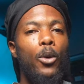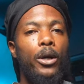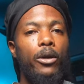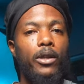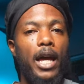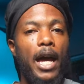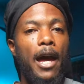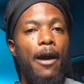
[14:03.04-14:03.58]
well
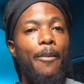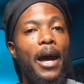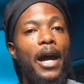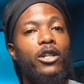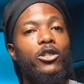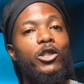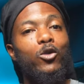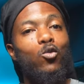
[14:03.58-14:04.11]
the app
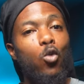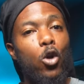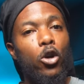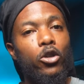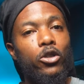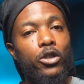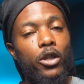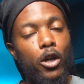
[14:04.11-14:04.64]
actually
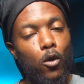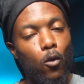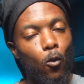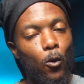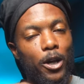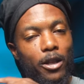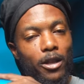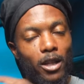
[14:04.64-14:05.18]
works
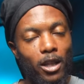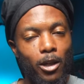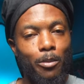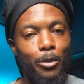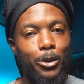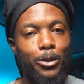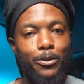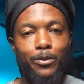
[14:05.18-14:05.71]
with the
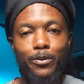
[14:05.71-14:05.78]
gimbal.